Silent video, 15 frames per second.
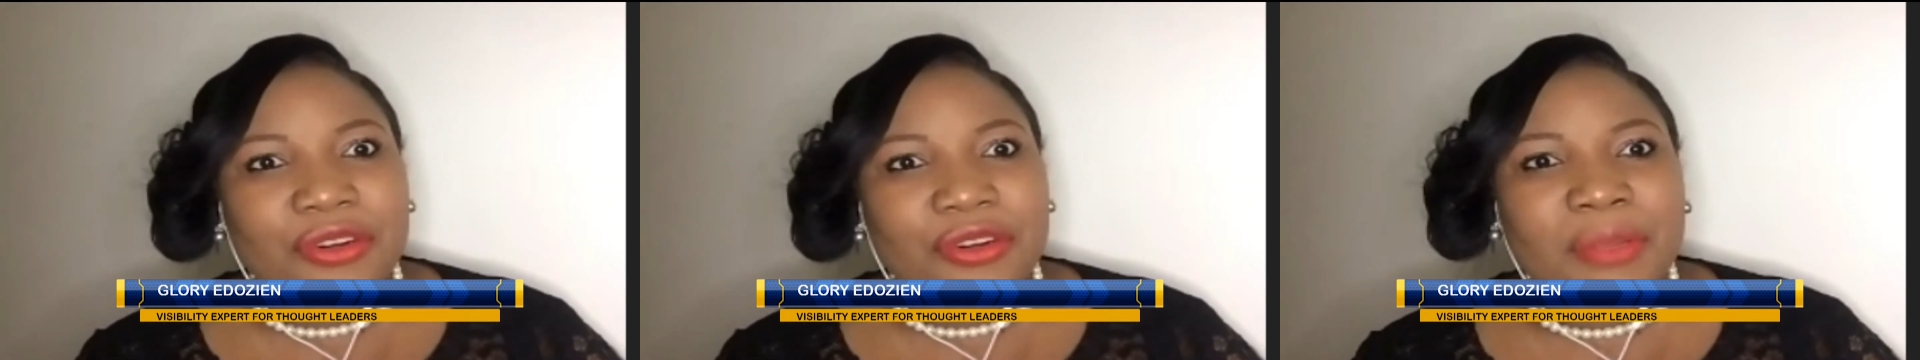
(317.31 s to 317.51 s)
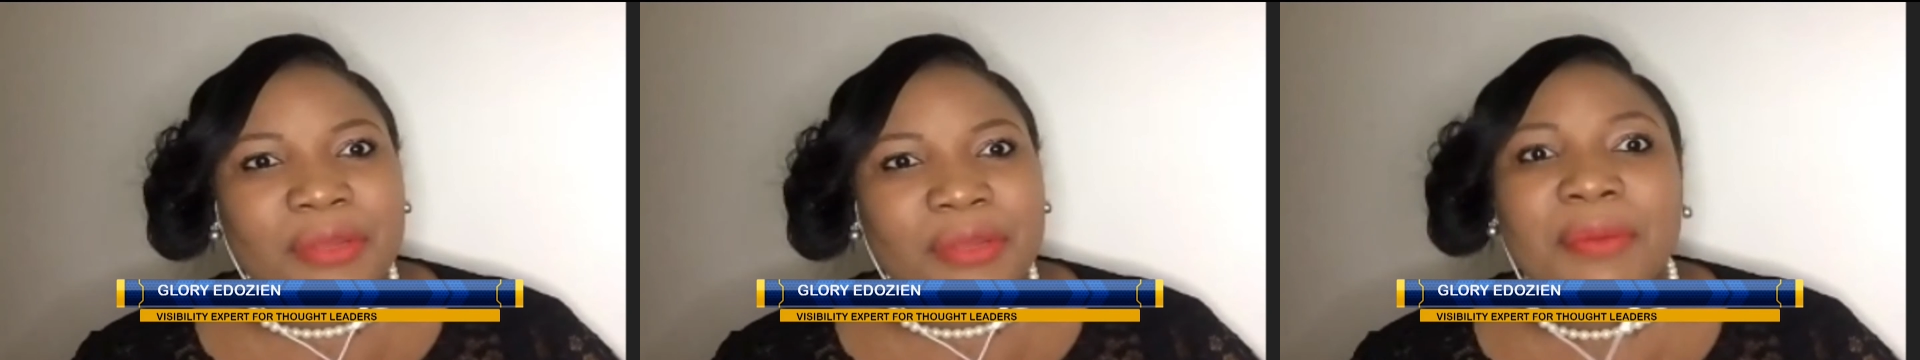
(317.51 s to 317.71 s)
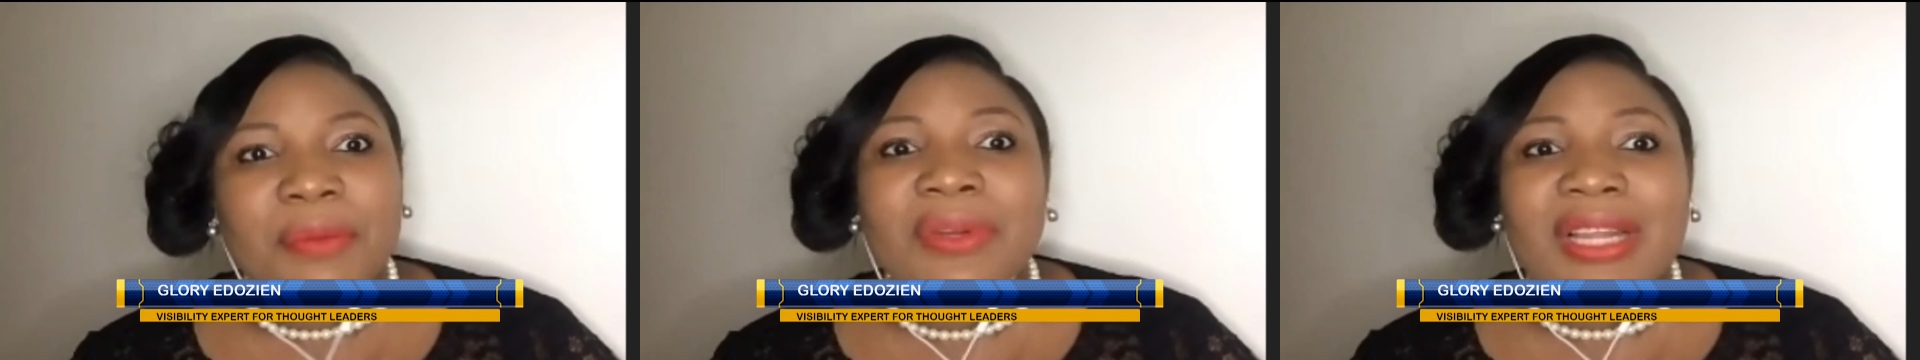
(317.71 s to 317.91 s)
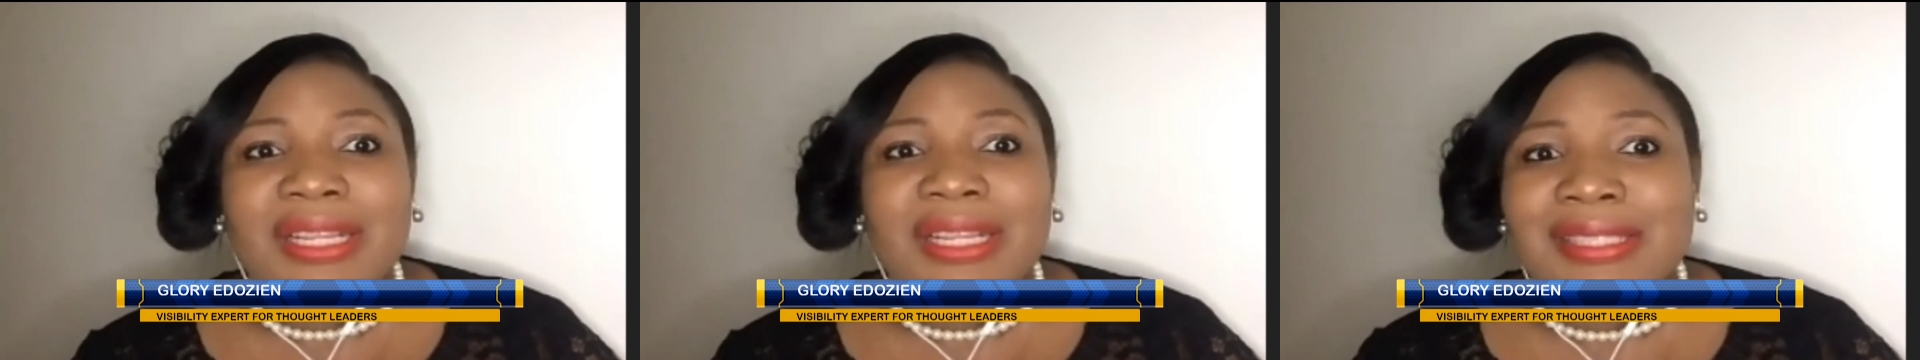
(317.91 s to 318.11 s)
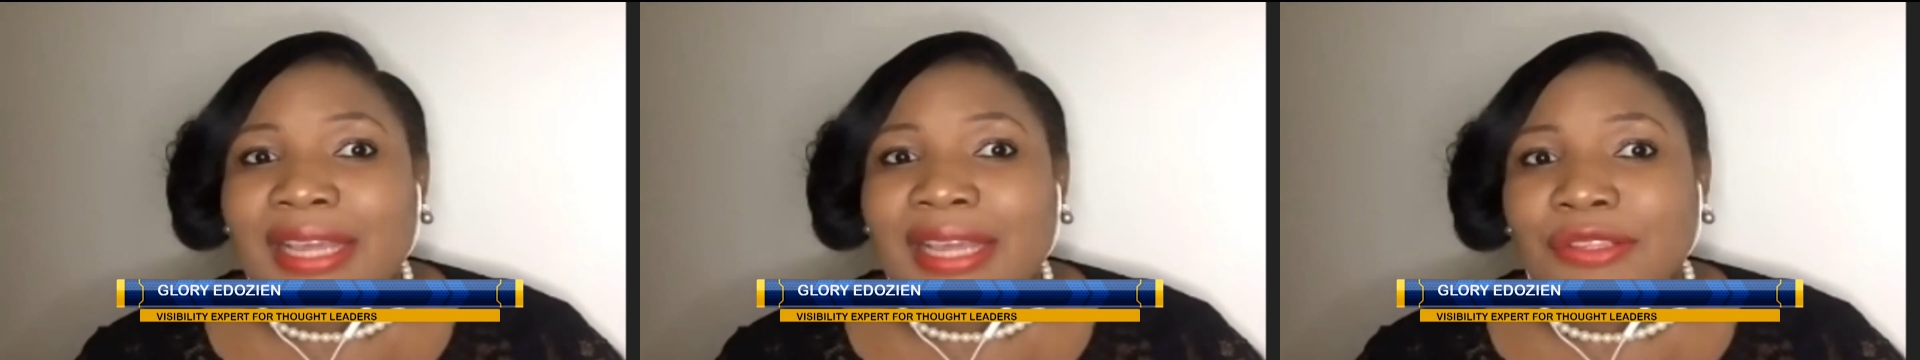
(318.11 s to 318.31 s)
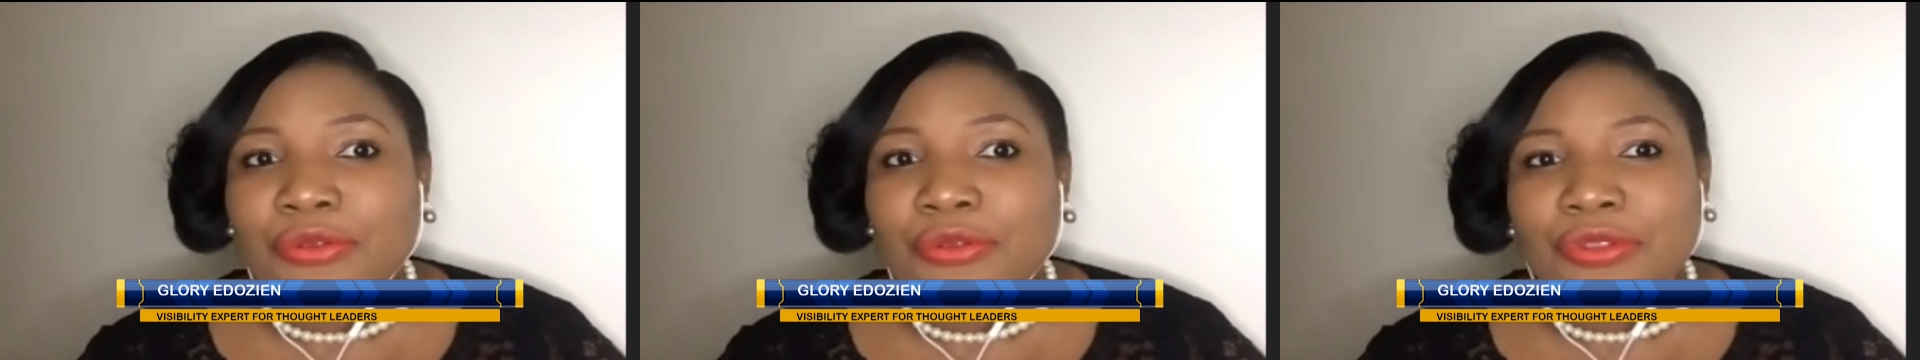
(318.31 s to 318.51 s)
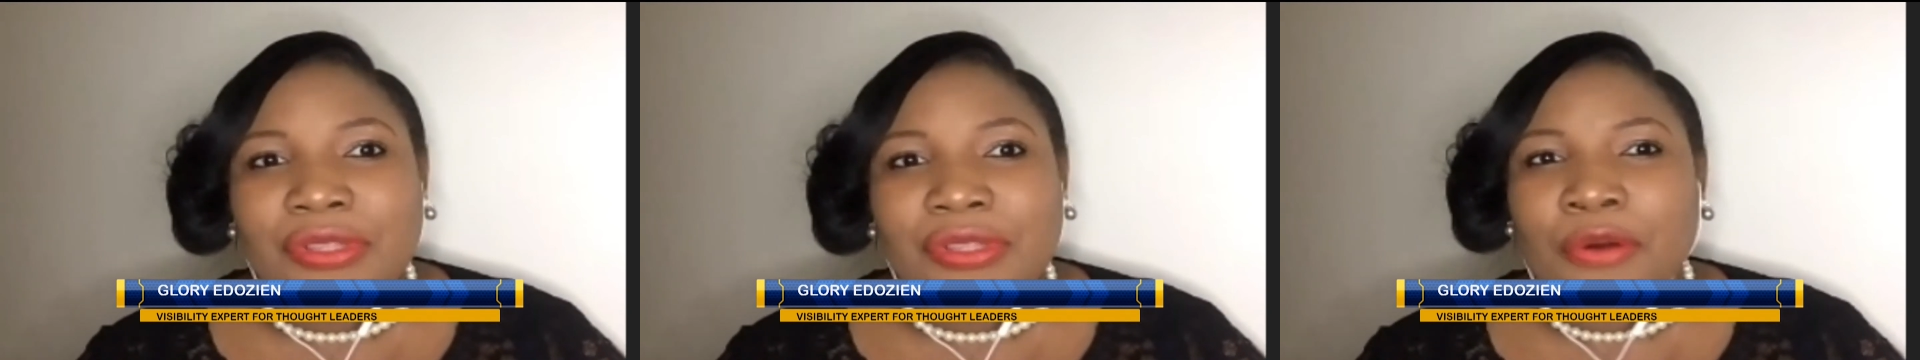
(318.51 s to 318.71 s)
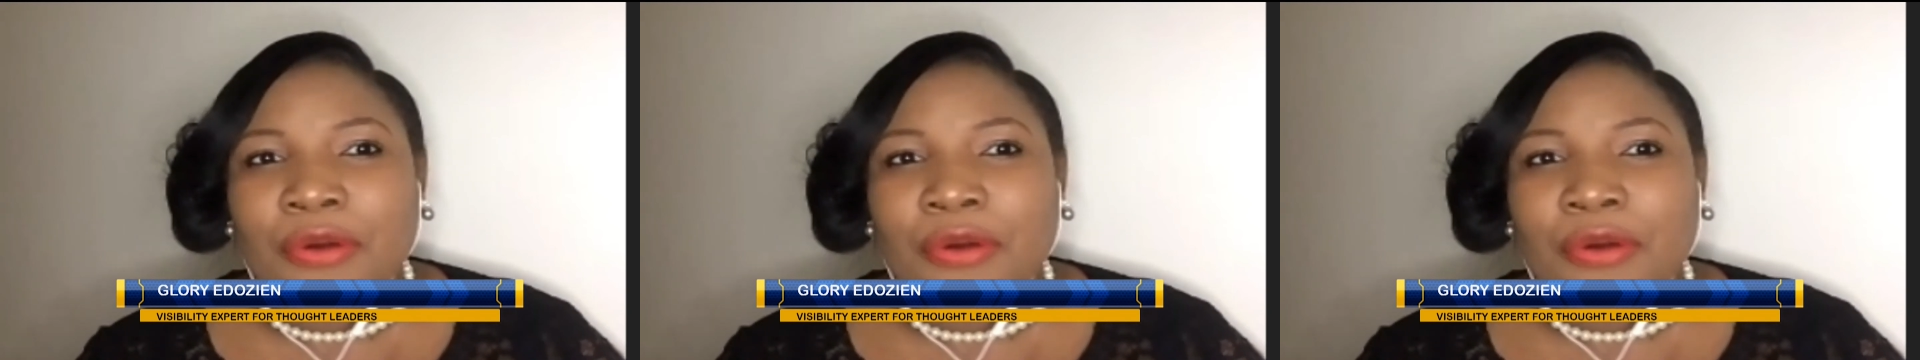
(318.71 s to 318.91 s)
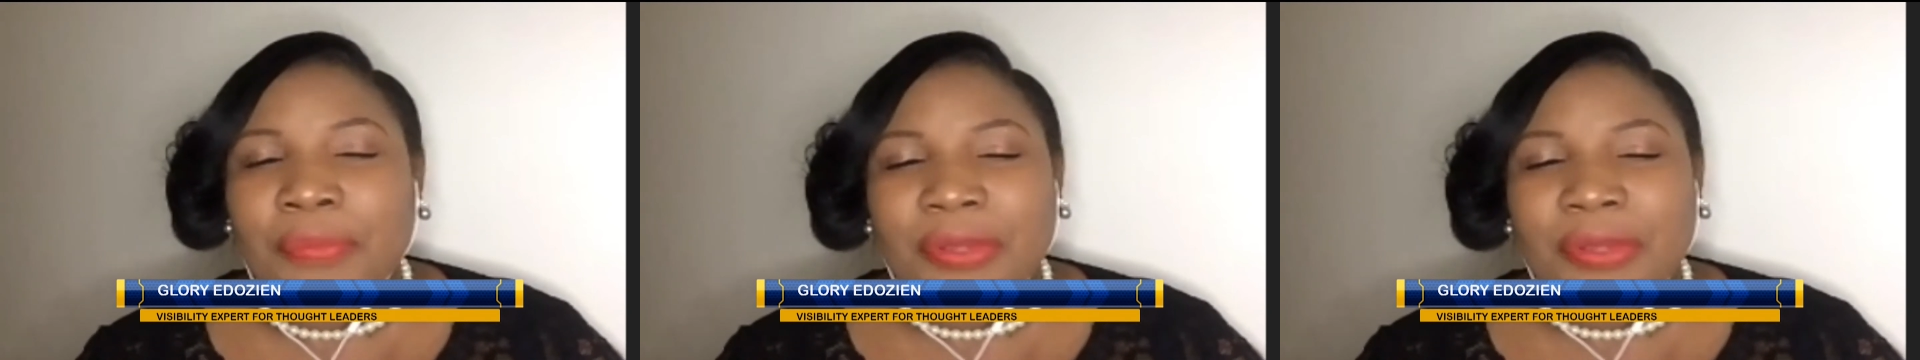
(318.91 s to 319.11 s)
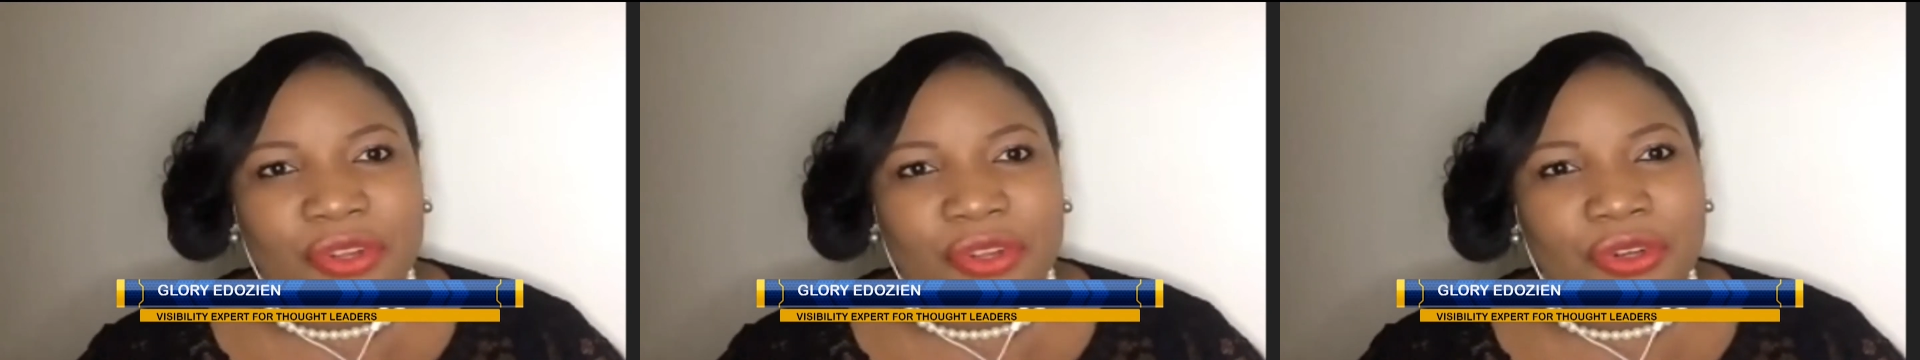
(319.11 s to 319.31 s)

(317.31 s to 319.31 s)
People are entitled to their own opinion.